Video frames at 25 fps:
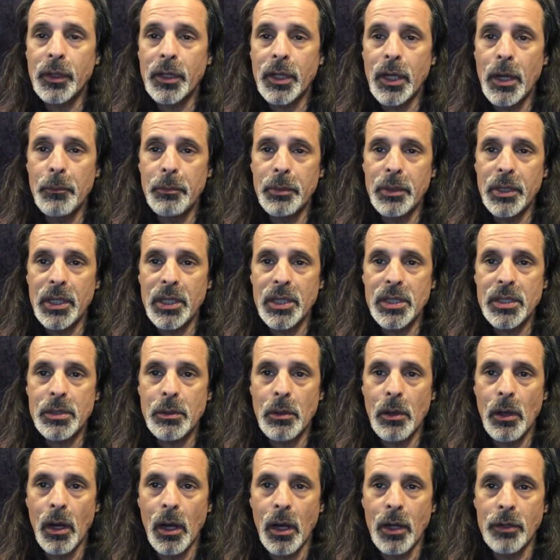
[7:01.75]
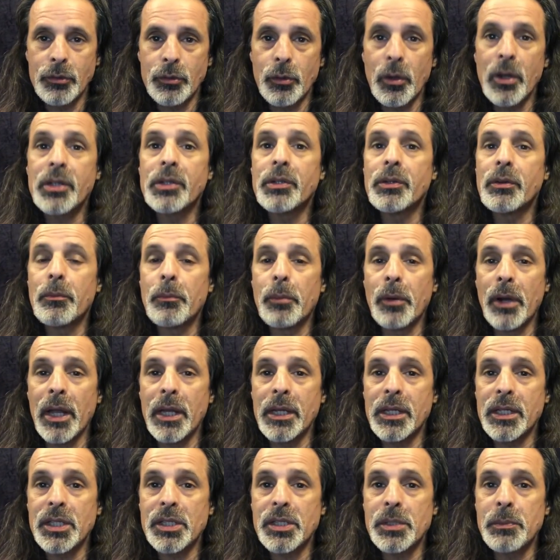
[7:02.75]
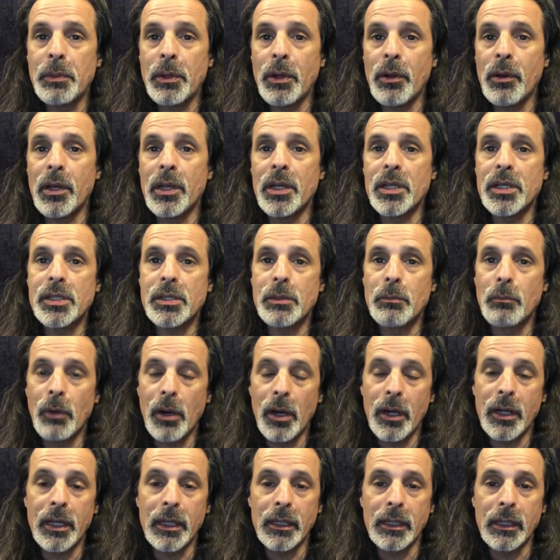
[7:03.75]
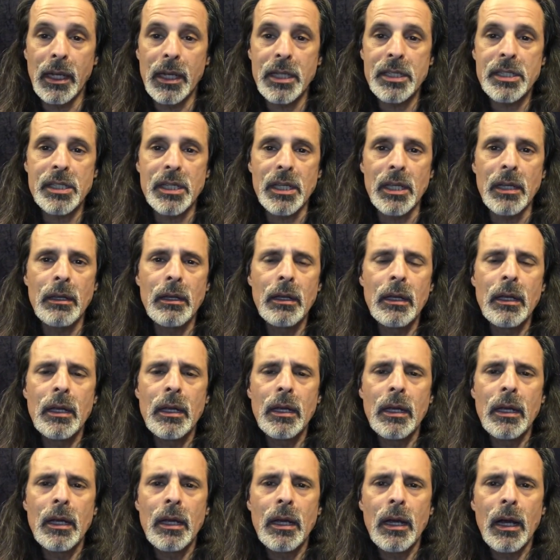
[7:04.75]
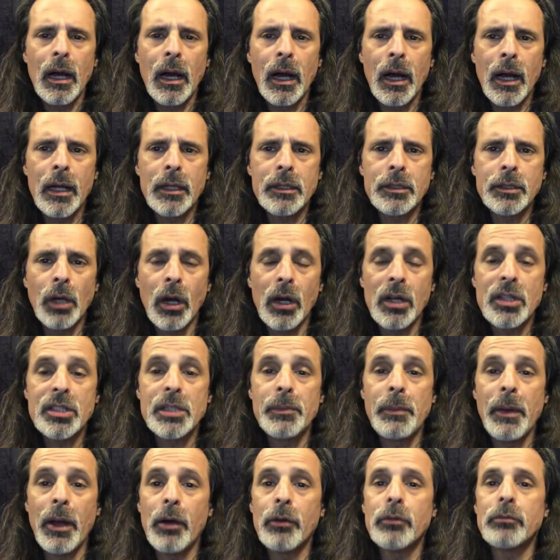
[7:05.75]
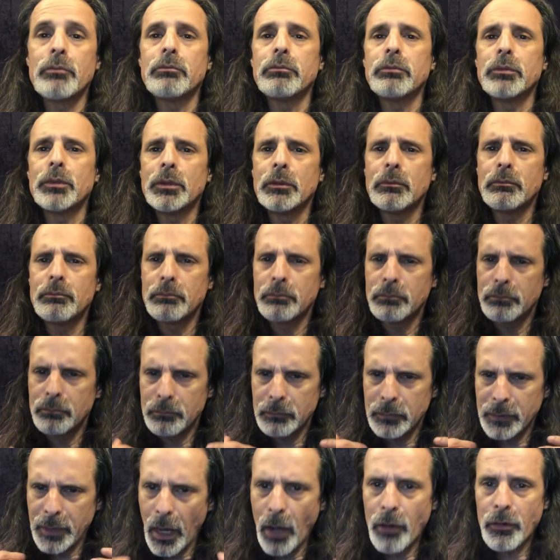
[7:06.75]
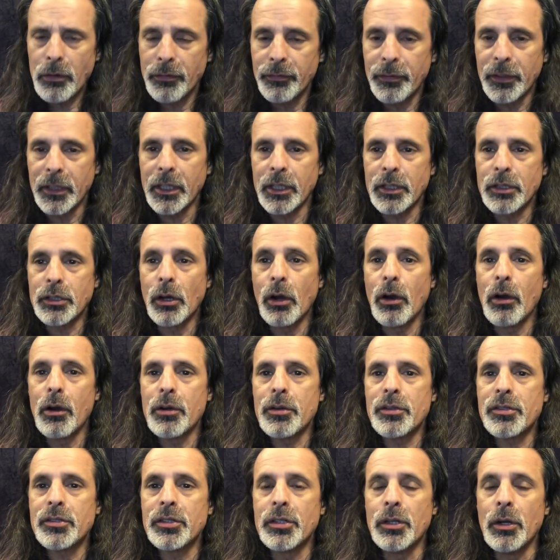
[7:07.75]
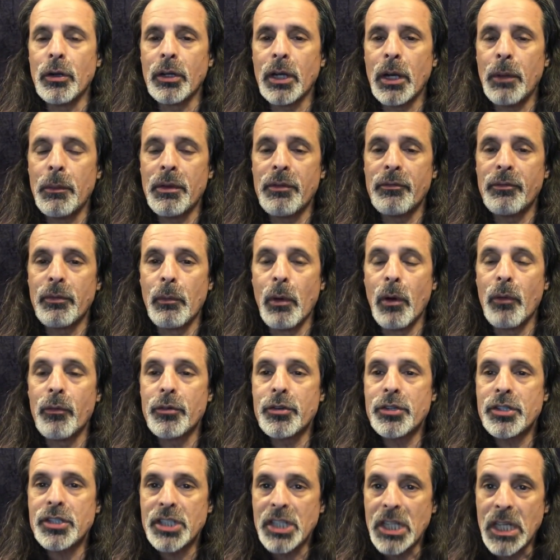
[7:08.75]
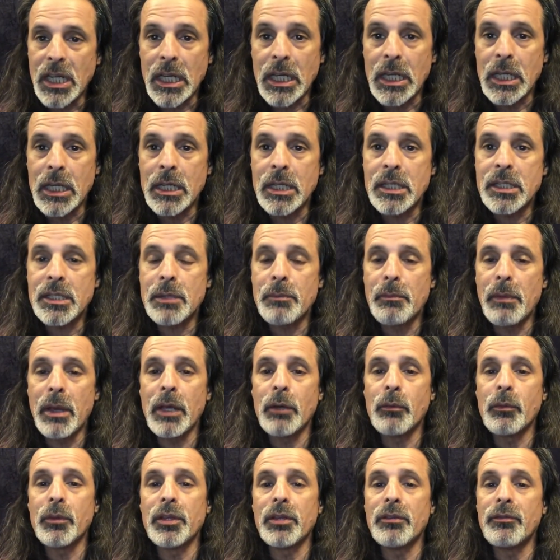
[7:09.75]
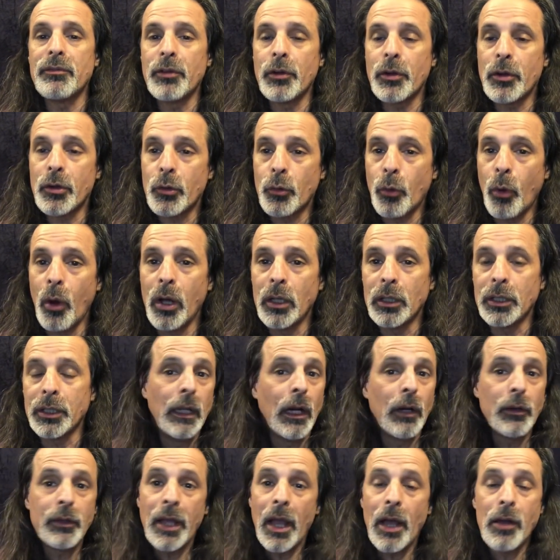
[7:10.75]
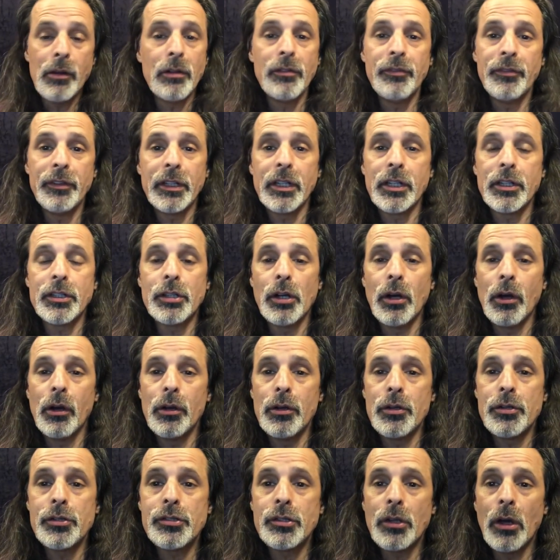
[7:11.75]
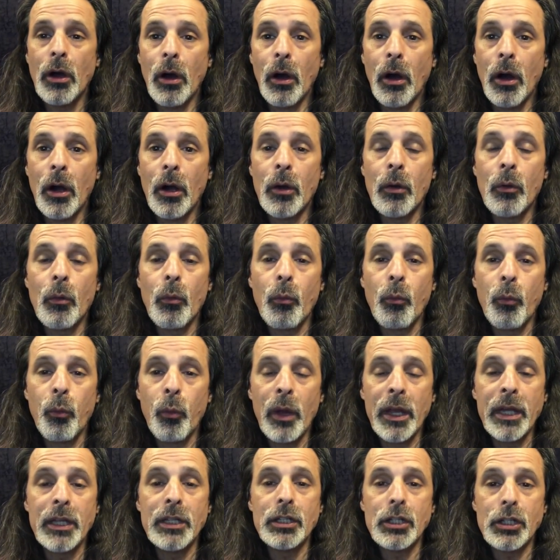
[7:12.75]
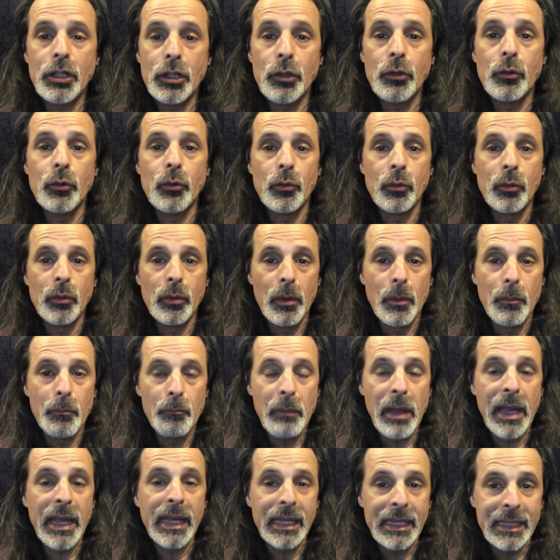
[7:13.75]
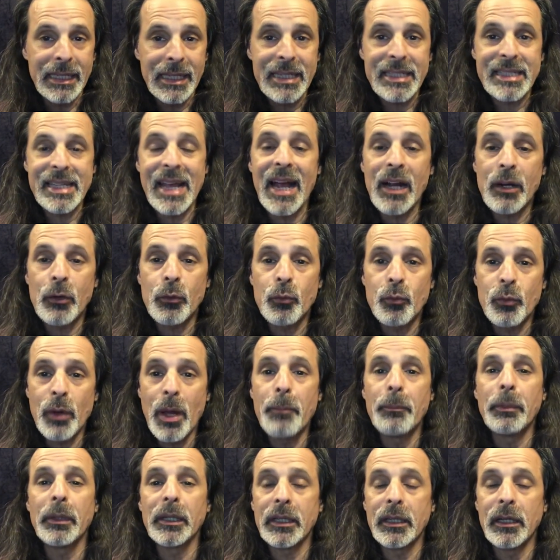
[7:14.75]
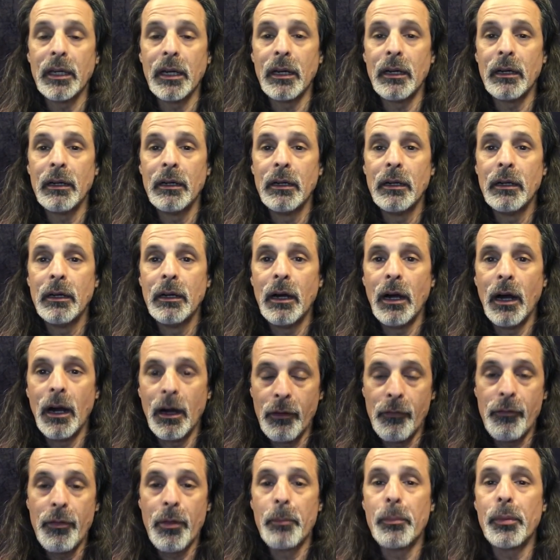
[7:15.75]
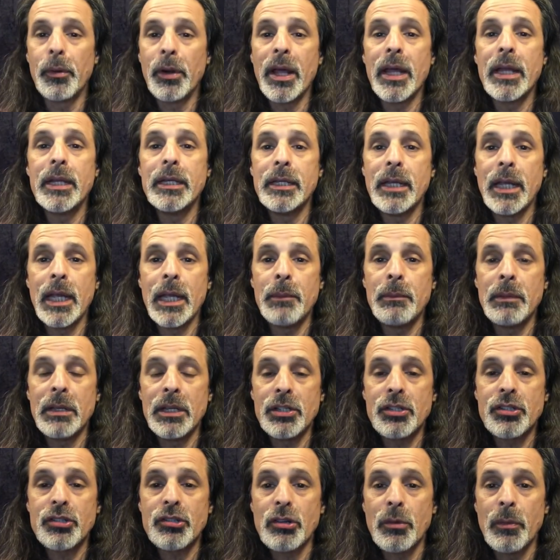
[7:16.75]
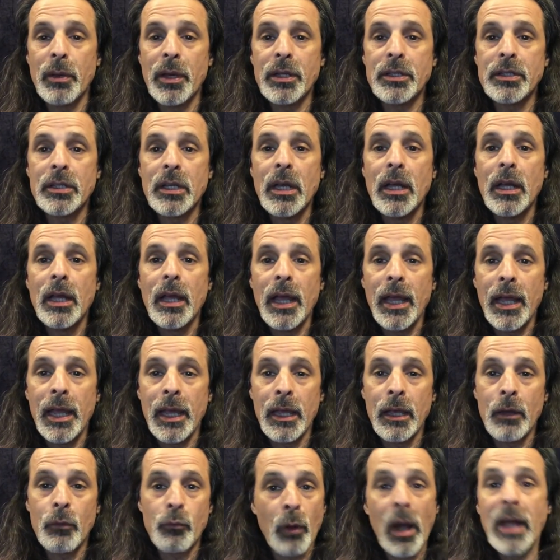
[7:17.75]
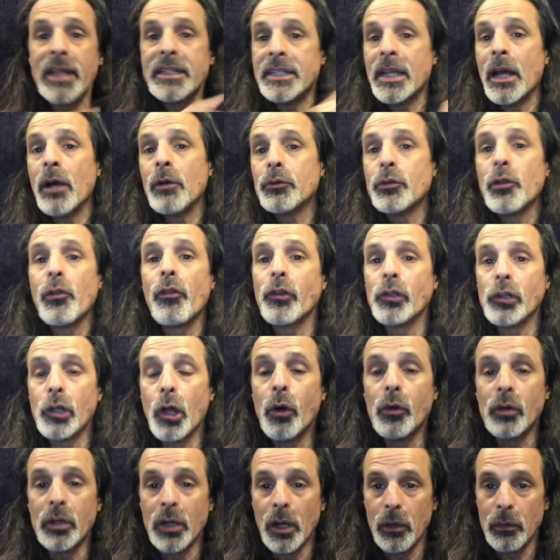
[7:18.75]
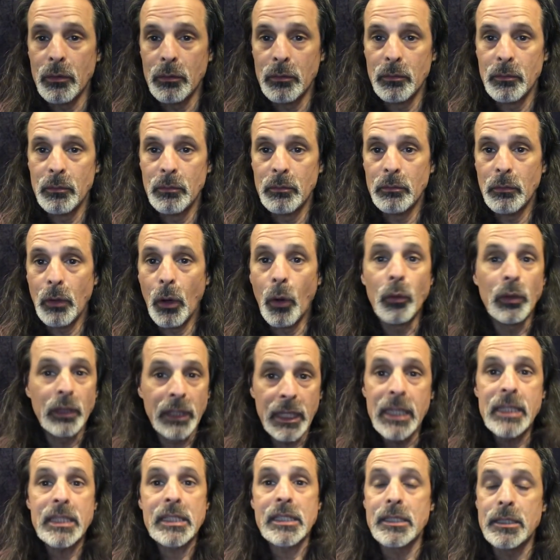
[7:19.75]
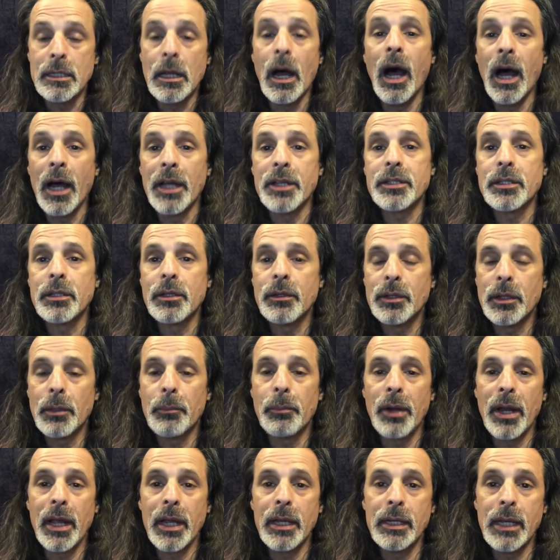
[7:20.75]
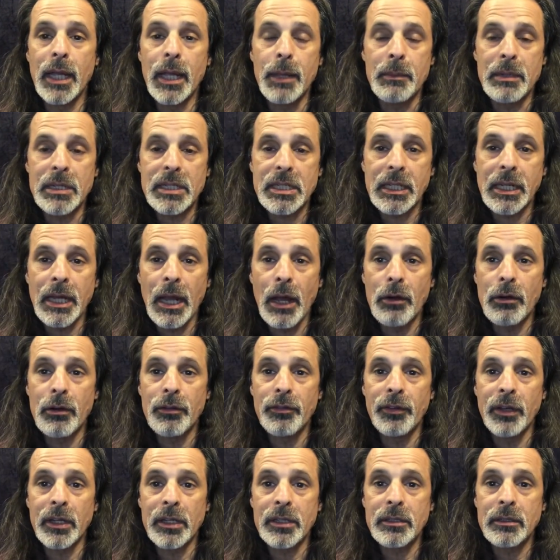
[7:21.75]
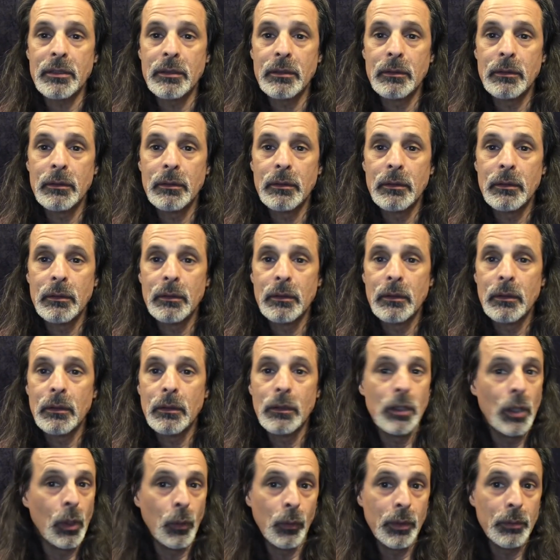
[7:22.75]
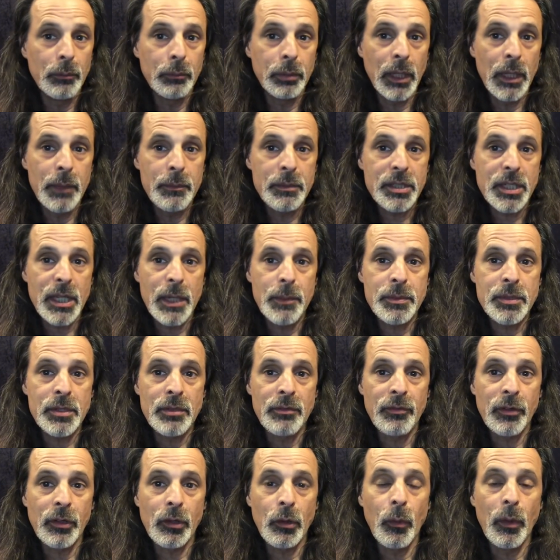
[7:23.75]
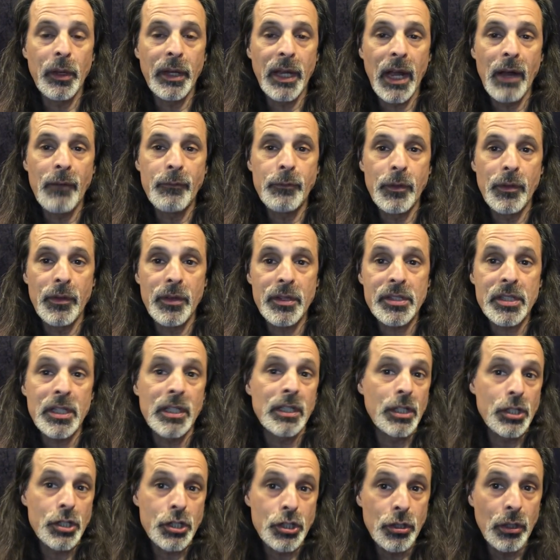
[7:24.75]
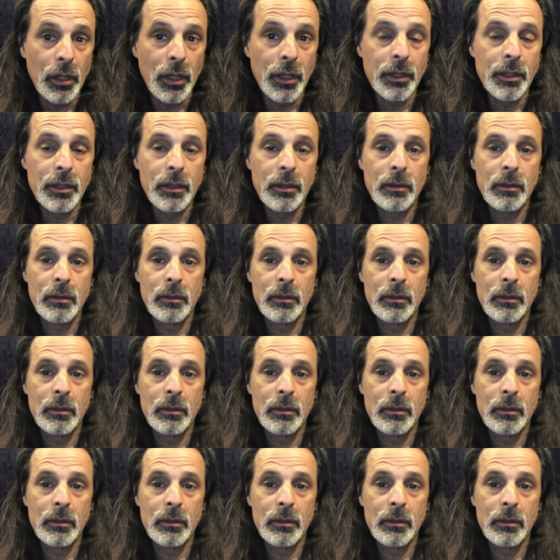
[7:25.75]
the company's director of brand experience, Mark Ignacy, talks about counterfeit guitars, you know, coming from overseas, made with inferior quality. Now, counterfeit guitars are when you make an exact replica of the brand name instrument, right down to the logo. Only it's not the brand name, it's a counterfeit. No one blames Gibson for going after this, and they should.